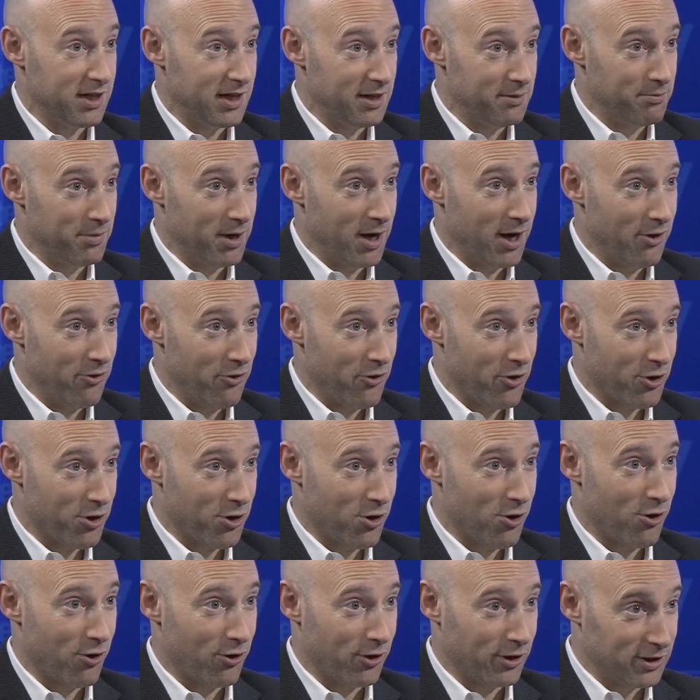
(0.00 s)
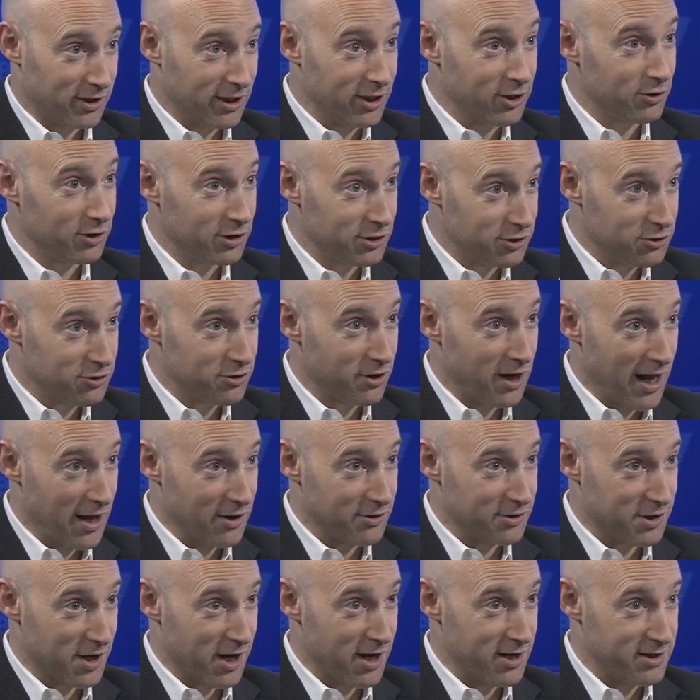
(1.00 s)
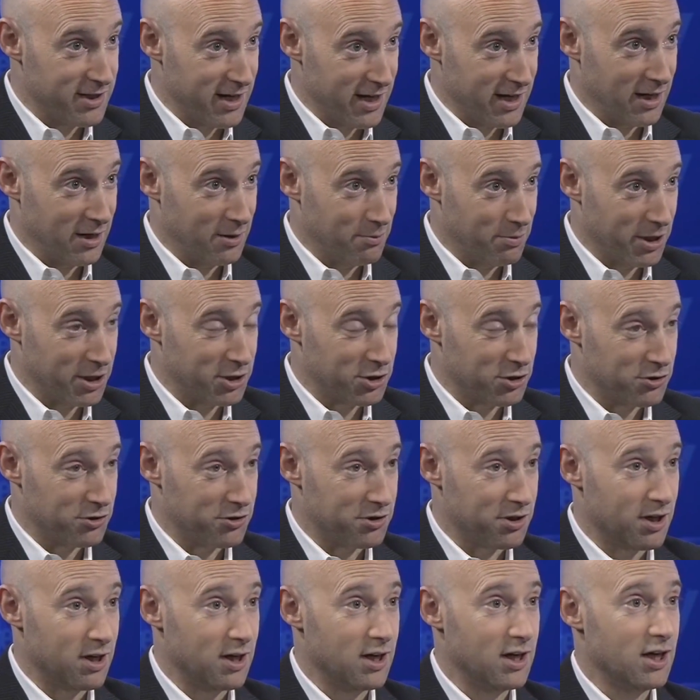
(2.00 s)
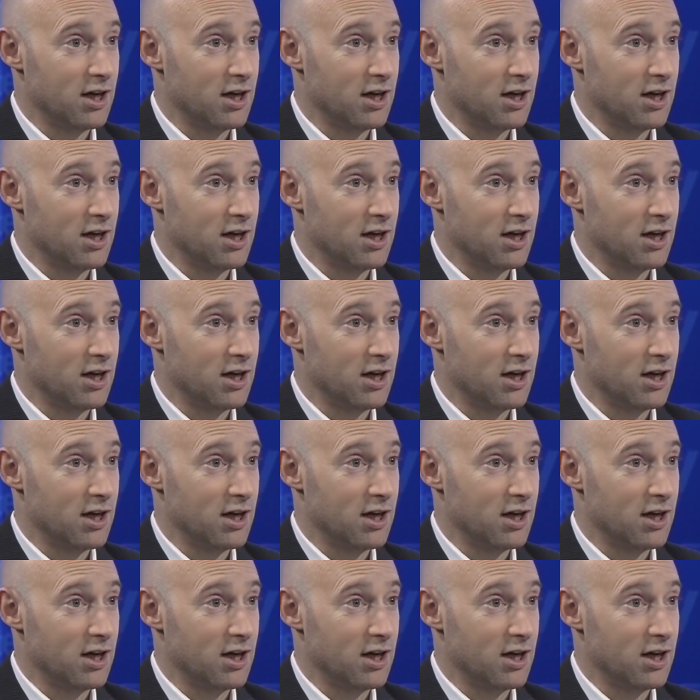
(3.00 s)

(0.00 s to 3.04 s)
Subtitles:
hid behind their car, literally stood outside taking pictures,